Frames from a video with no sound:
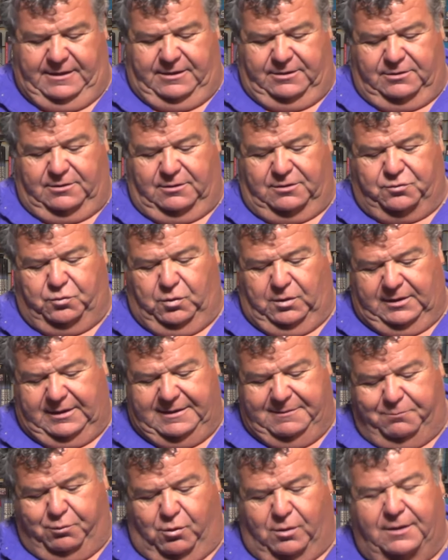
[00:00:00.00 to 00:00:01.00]
So it's really
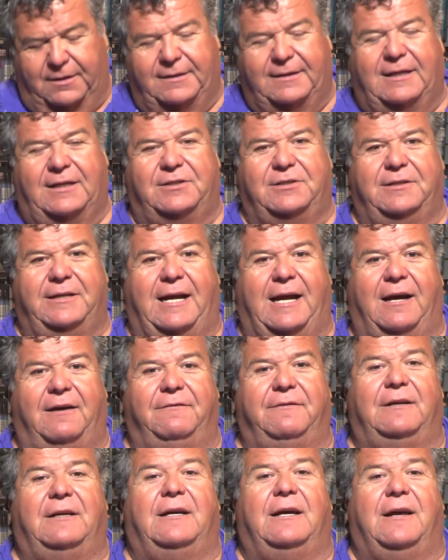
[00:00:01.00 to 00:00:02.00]
important that you
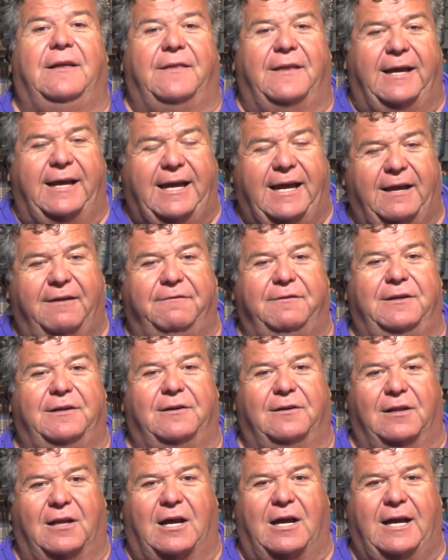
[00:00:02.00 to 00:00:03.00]
have the
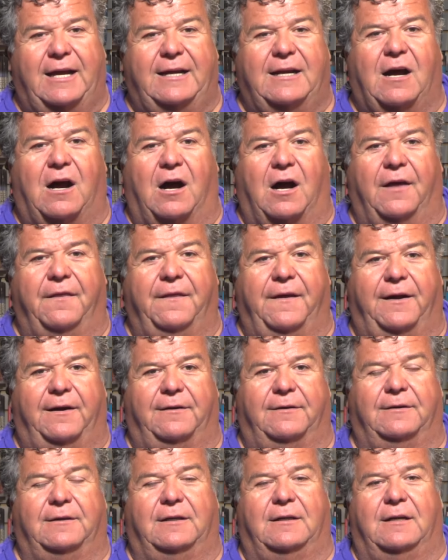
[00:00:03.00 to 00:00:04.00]
heavier line on
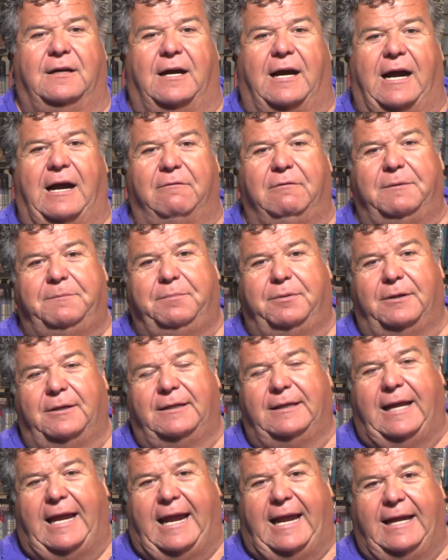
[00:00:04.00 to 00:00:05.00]
there. I would
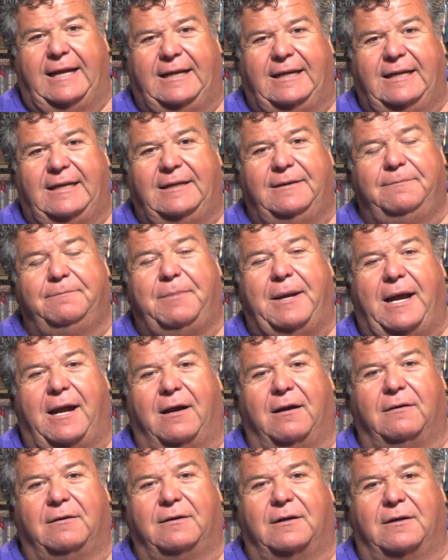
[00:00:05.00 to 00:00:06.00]
put 80
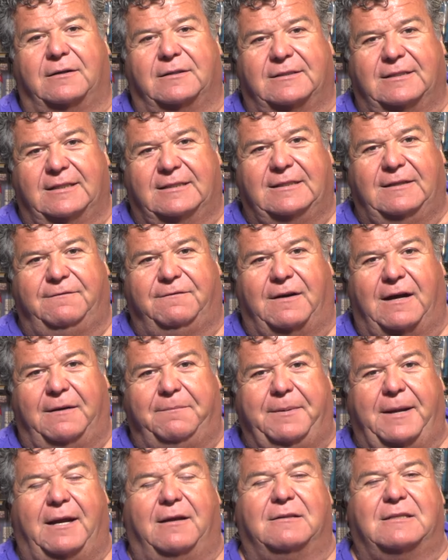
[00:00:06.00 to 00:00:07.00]
pound or 65
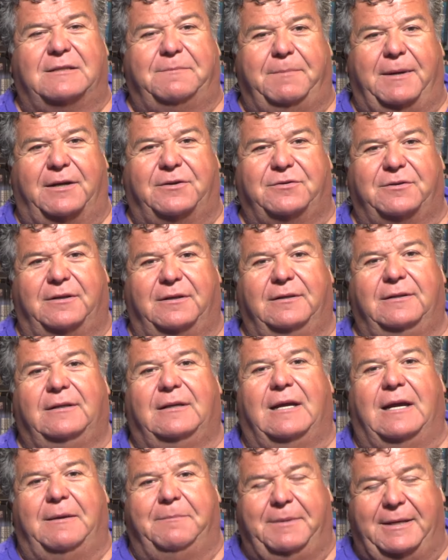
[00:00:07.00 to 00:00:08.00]
pound Spectra
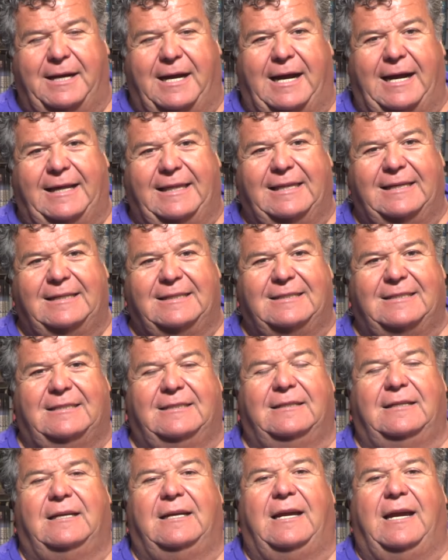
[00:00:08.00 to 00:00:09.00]
behind this,
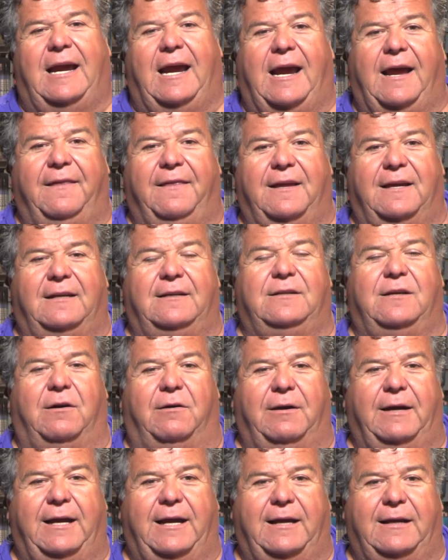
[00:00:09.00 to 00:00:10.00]
and then
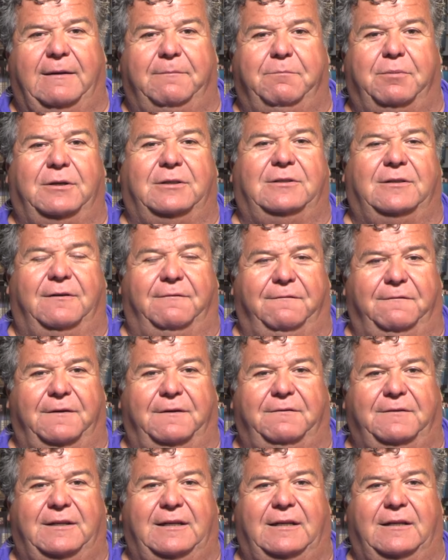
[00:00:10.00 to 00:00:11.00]
go ahead and put your
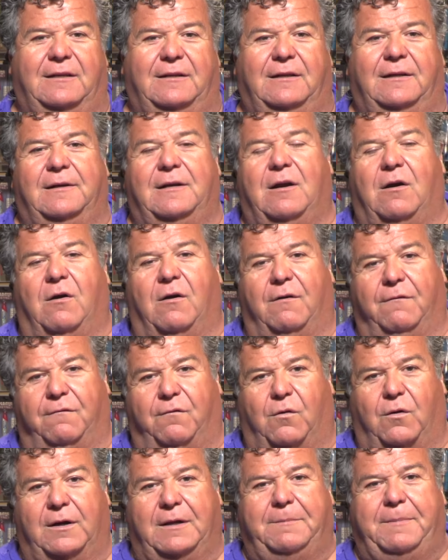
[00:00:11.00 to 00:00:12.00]
50 or
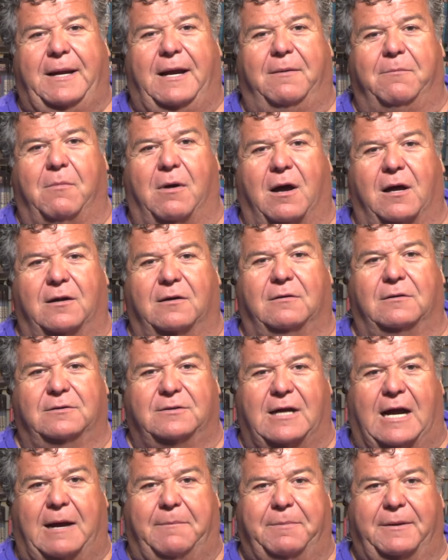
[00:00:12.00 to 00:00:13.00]
40 pound mono on
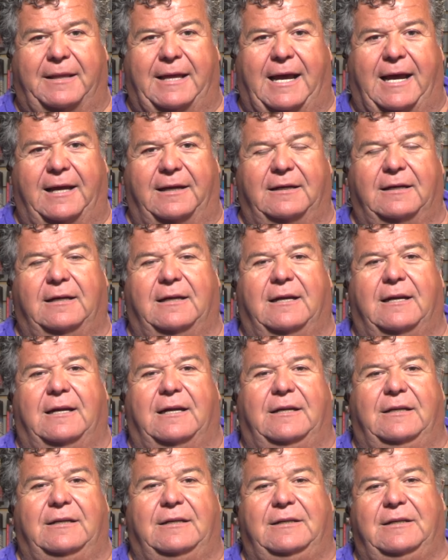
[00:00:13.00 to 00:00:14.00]
top of that.
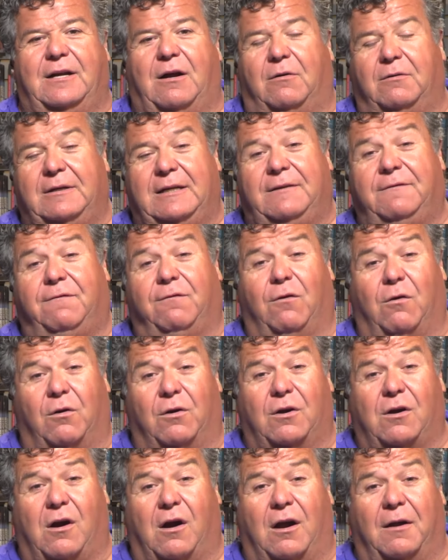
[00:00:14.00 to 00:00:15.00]
You don't need
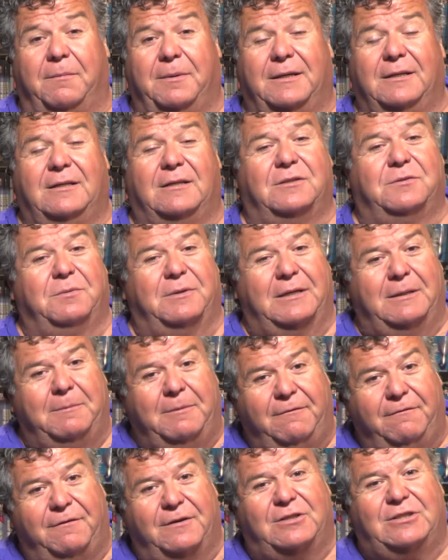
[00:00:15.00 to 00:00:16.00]
fluorocarbon because we're going to
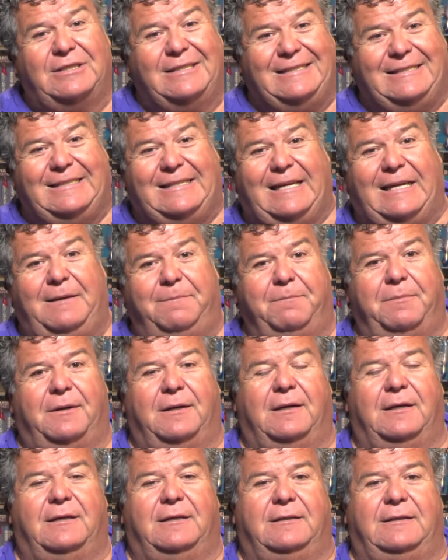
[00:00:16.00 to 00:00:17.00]
be fishing deep
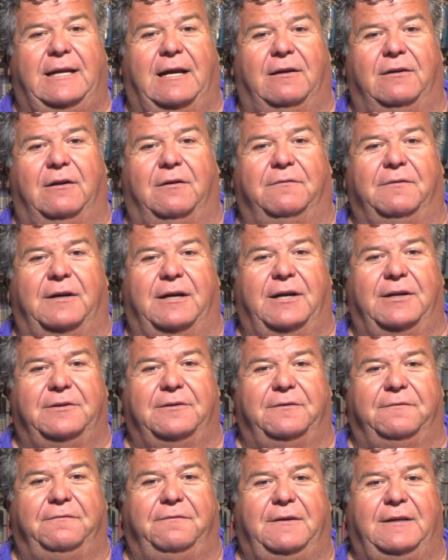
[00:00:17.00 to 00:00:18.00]
down over
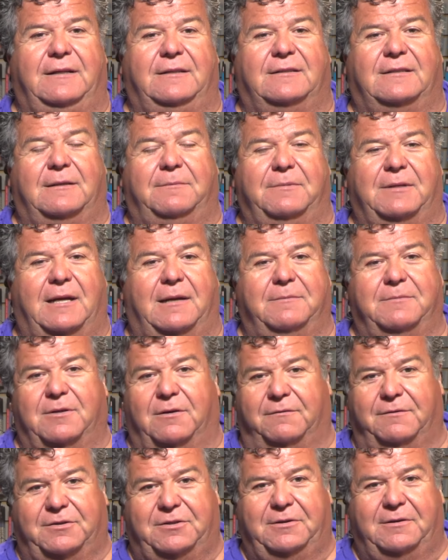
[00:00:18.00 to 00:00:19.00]
100 feet, sometimes
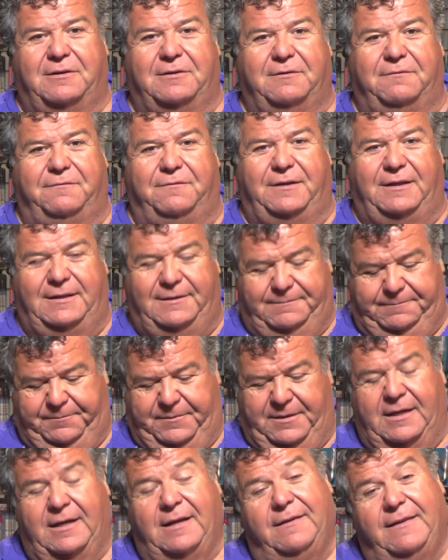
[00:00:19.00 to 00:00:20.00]
over 200 feet.
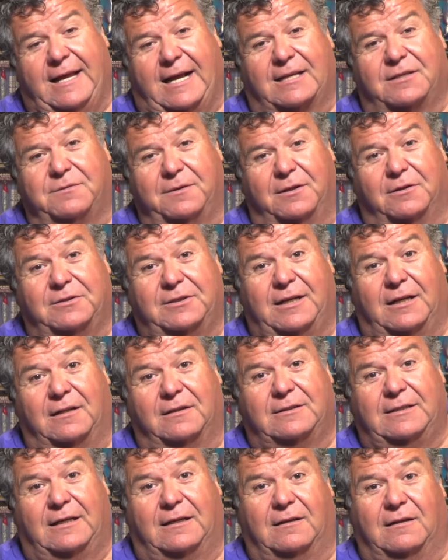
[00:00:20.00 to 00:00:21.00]
That's where those
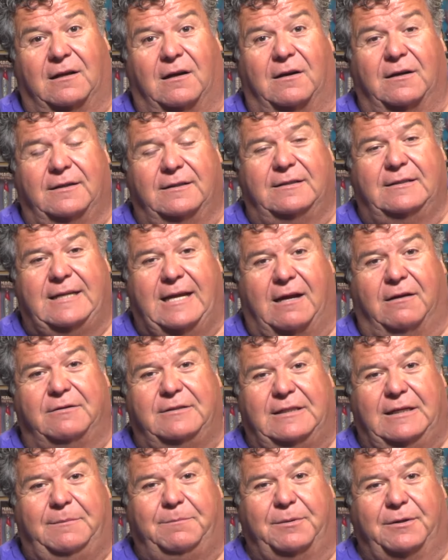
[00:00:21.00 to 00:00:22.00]
yellowtail are, down
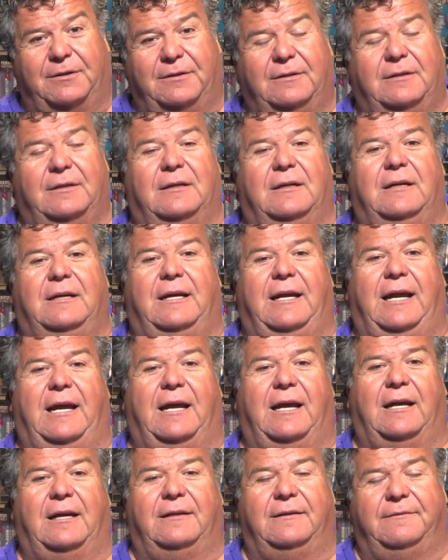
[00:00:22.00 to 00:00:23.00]
deeper.
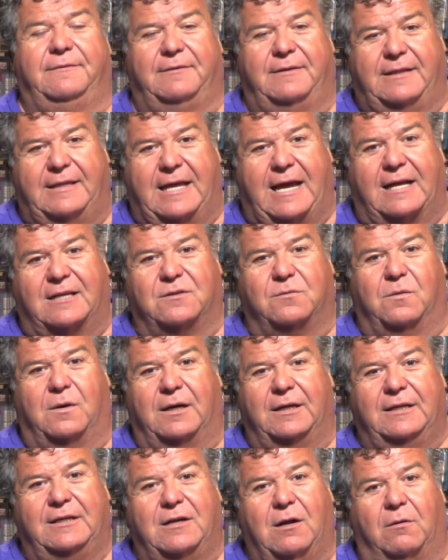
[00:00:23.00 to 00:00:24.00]
And that's
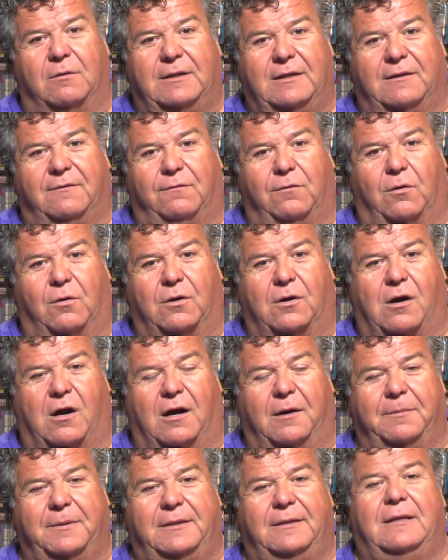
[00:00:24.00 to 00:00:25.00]
why you don't need the
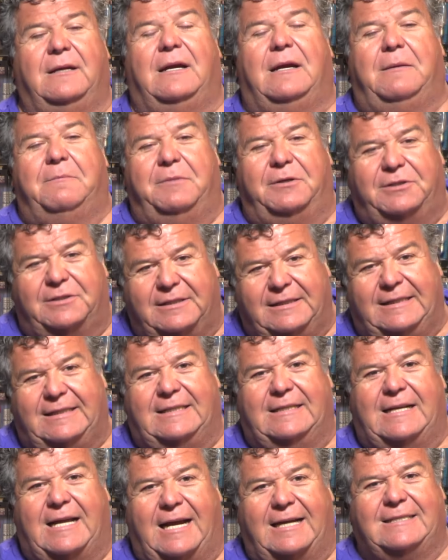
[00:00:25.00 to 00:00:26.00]
fluorocarbon, but you need
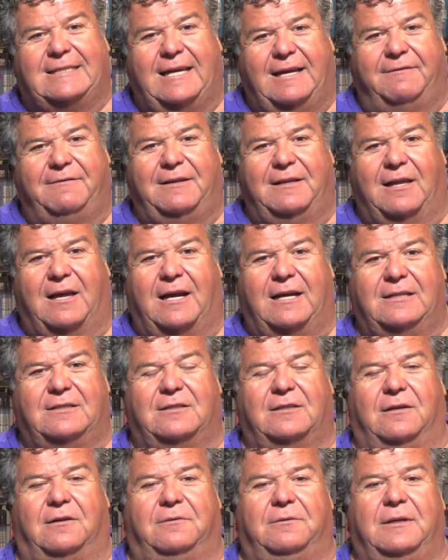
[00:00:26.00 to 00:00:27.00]
the nice heavy line
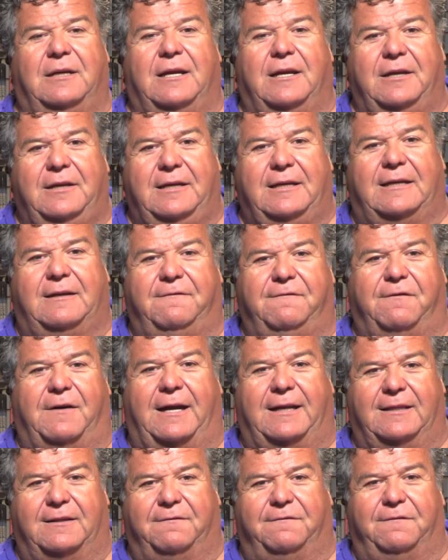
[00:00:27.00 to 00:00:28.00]
so you can
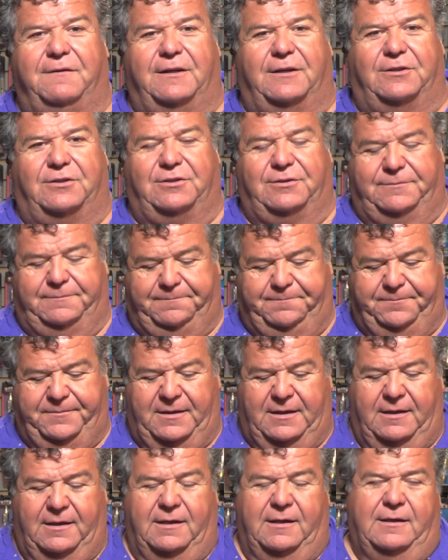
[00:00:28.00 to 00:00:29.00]
fight the fish.
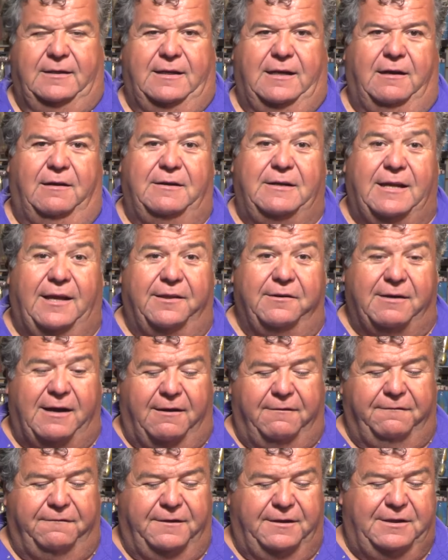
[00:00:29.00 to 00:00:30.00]
Now another
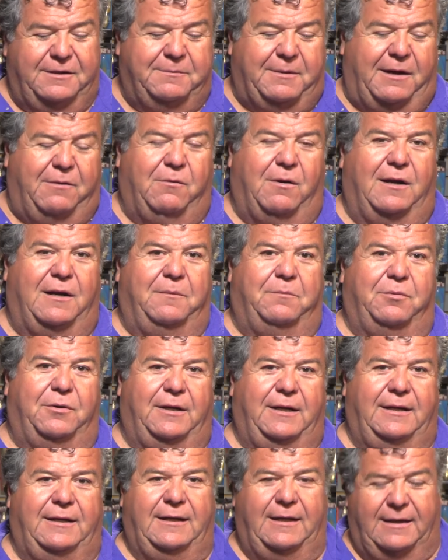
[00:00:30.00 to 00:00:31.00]
outfit you might want to
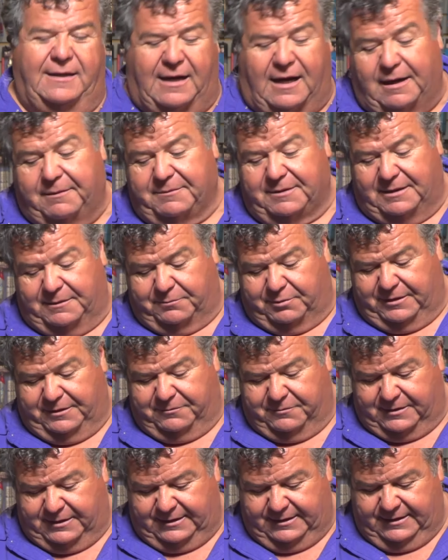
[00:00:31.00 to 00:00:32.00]
bring, and I'm going to
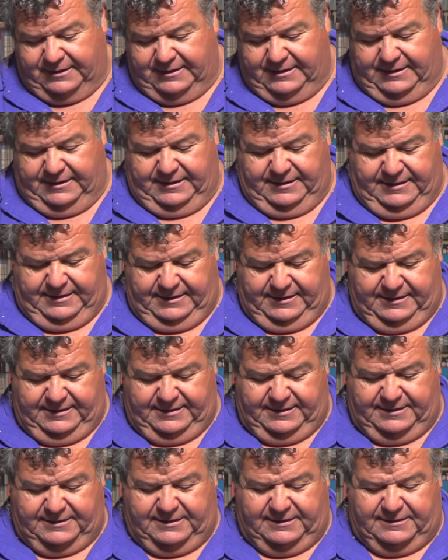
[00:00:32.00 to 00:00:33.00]
bring one, is
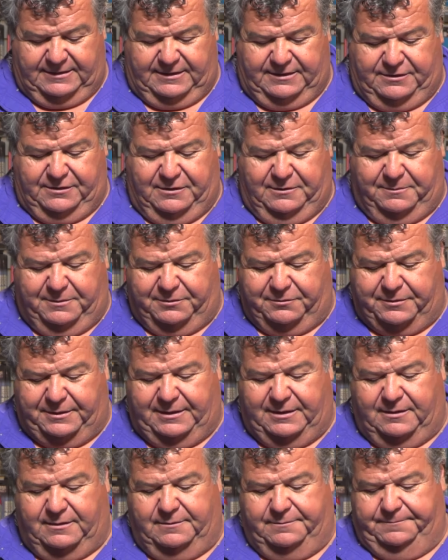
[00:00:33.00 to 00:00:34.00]
this is a Kuma
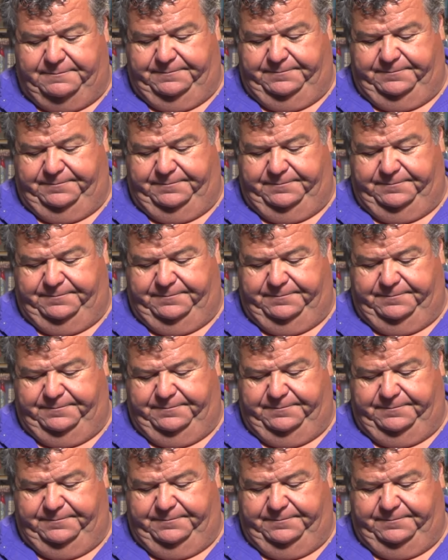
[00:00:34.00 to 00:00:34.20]
reel.